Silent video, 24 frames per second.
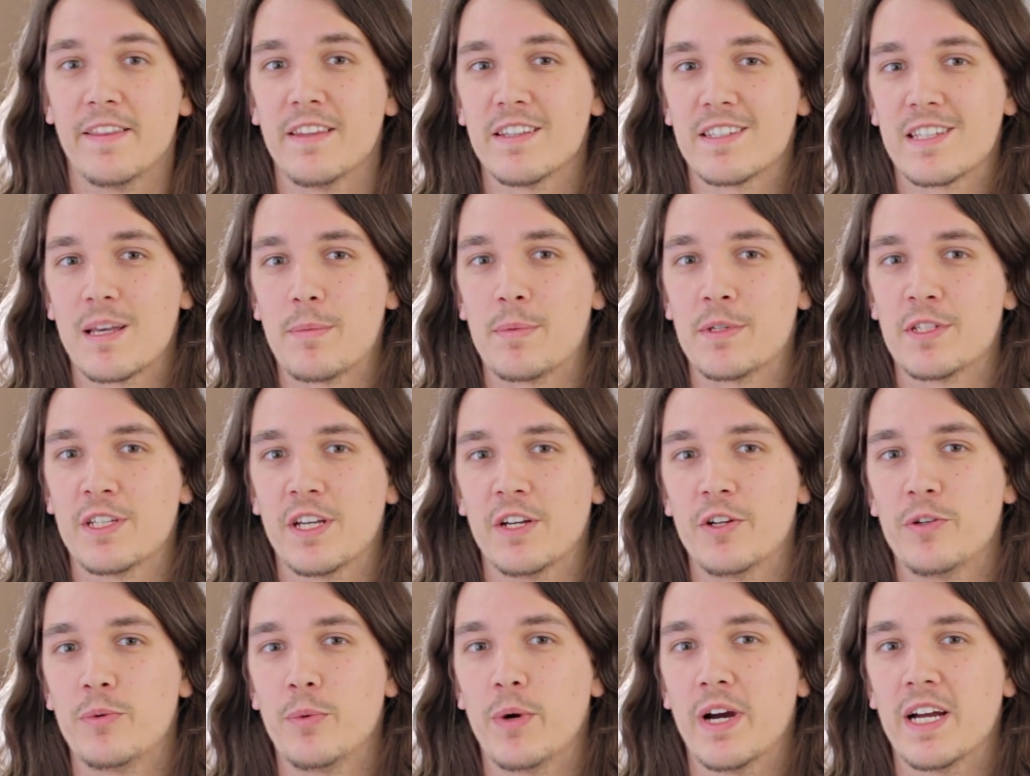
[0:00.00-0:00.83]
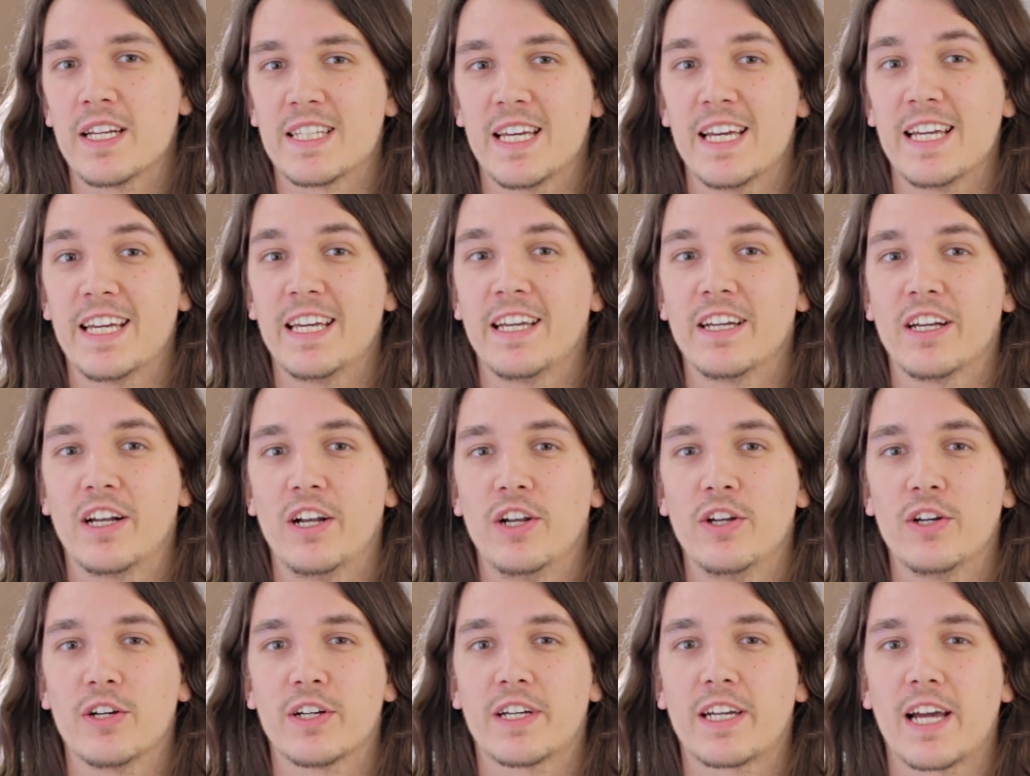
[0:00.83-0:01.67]
In this episode, we're taking a
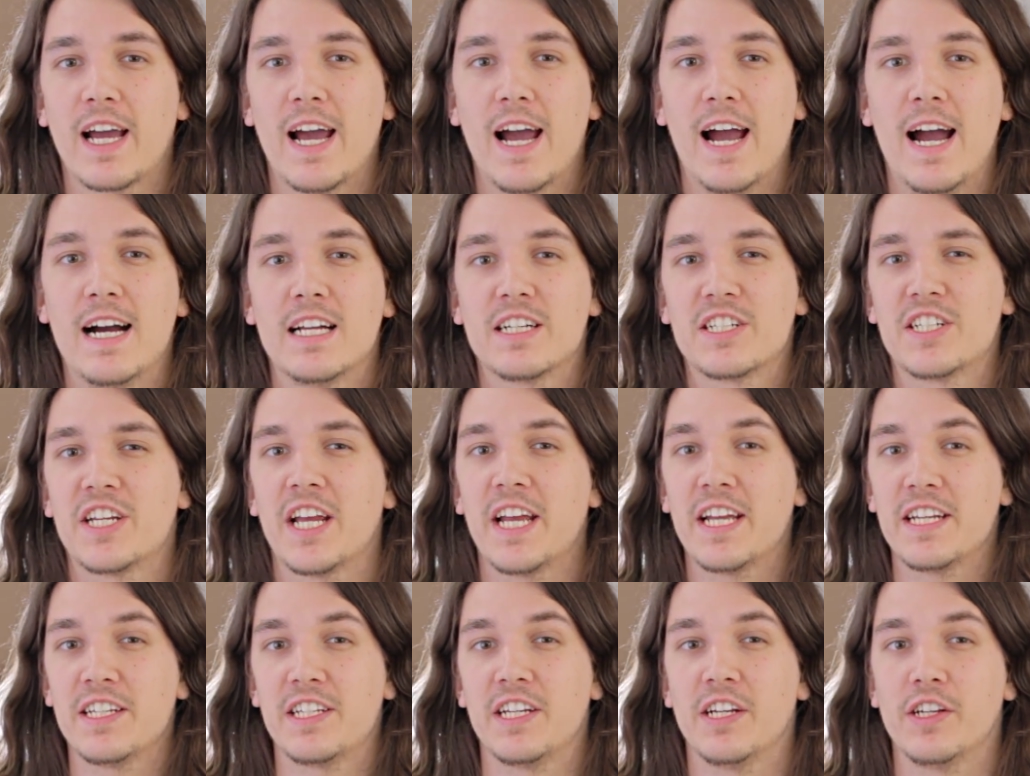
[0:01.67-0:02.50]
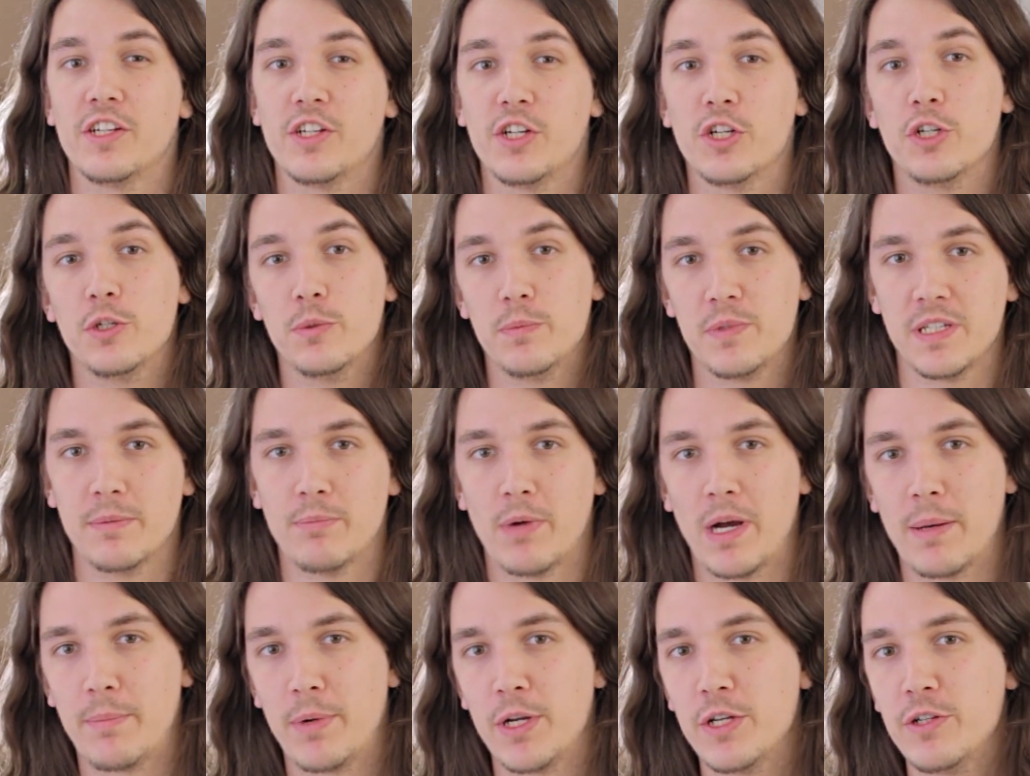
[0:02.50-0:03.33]
look at changing tubes in
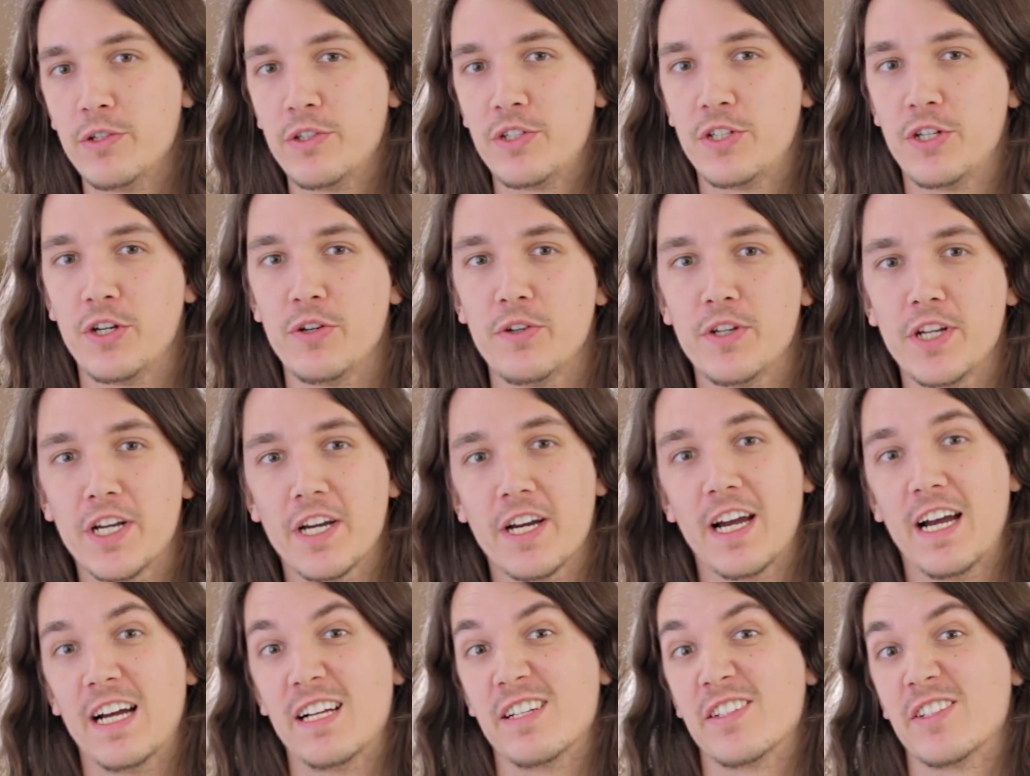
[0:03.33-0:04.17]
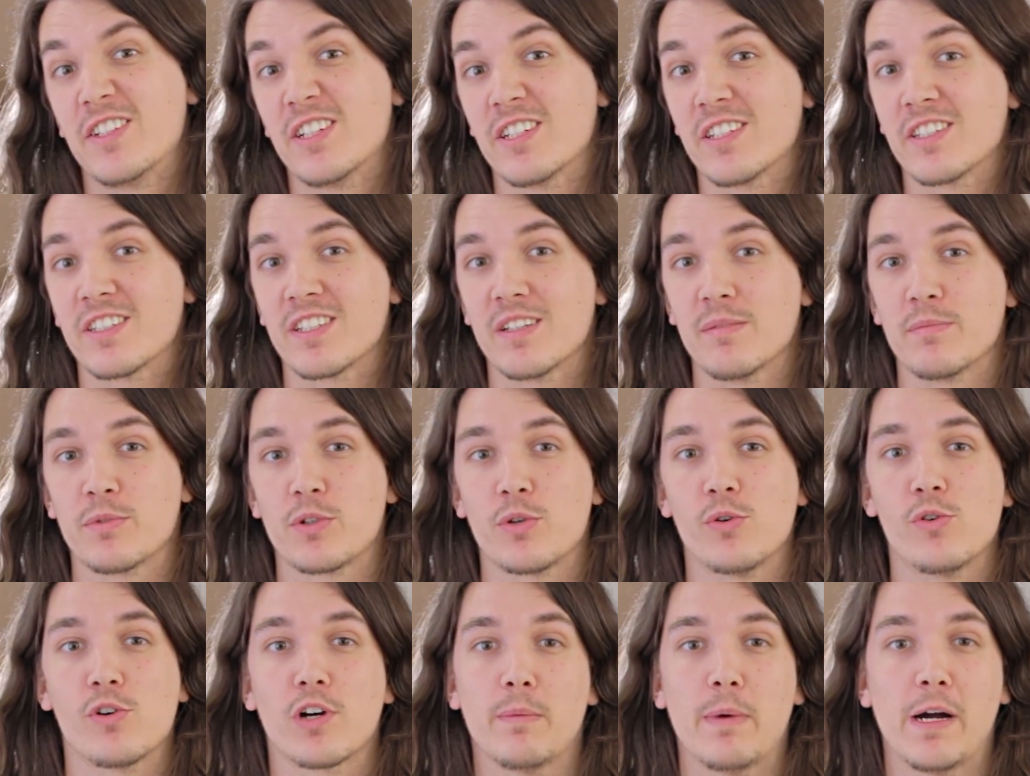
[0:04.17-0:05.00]
my Blues Junior and just some
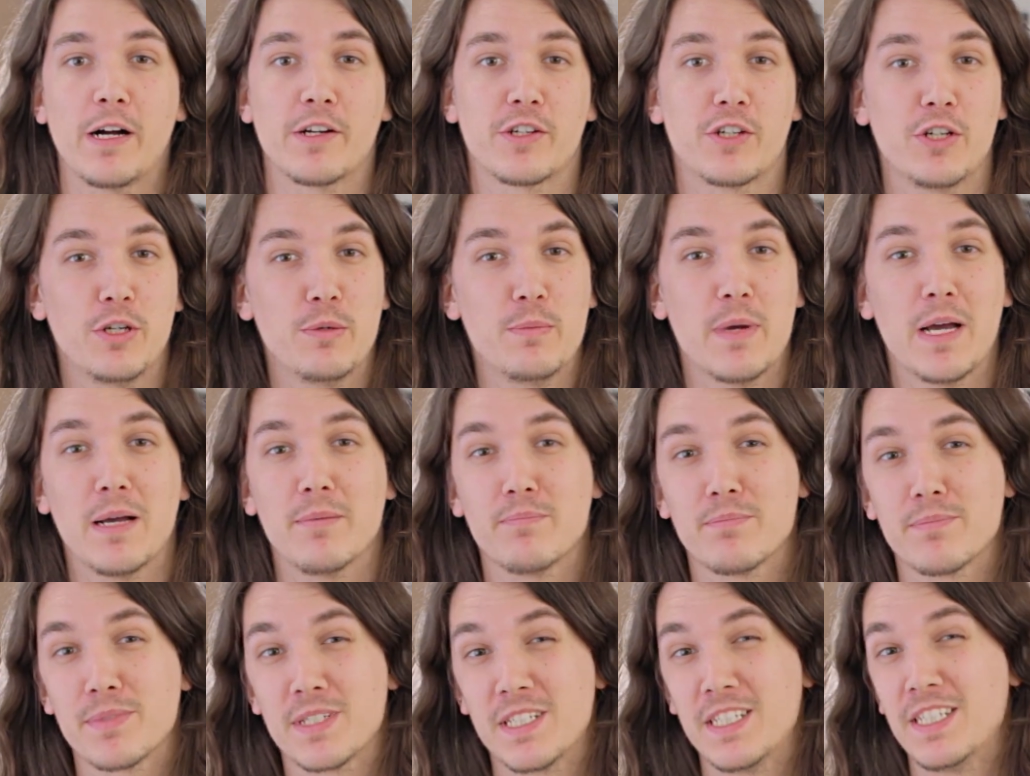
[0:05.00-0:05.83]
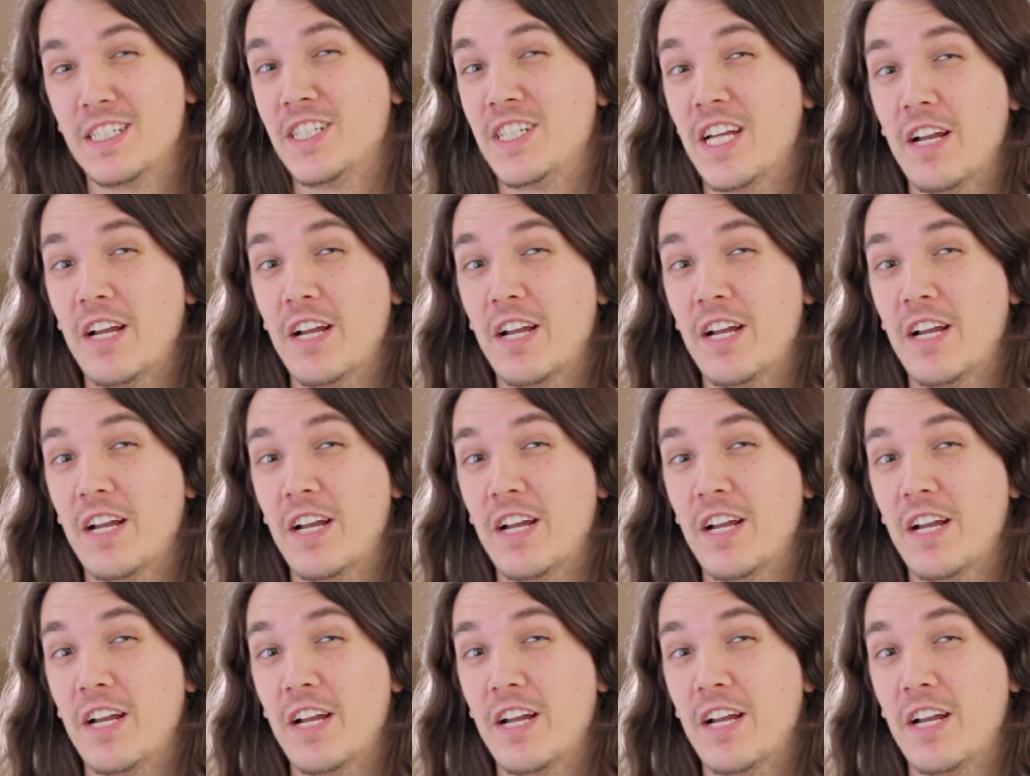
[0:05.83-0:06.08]
talk about tube amps in